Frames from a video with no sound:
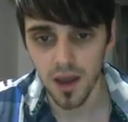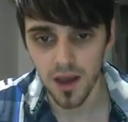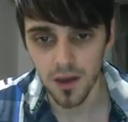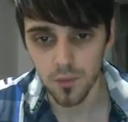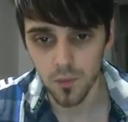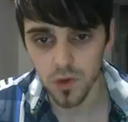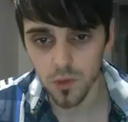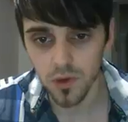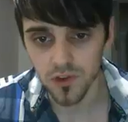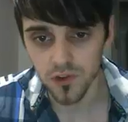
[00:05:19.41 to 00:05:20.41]
What I
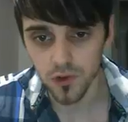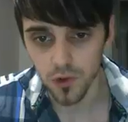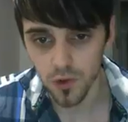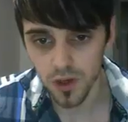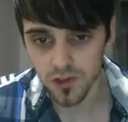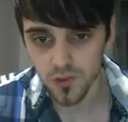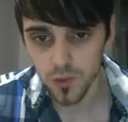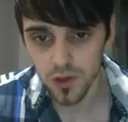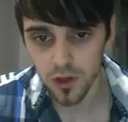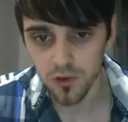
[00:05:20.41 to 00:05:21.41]
want to do, I just
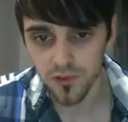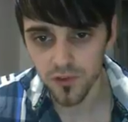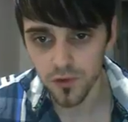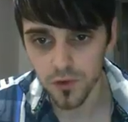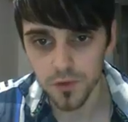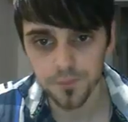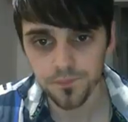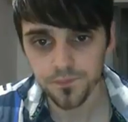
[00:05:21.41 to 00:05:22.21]
want to go through,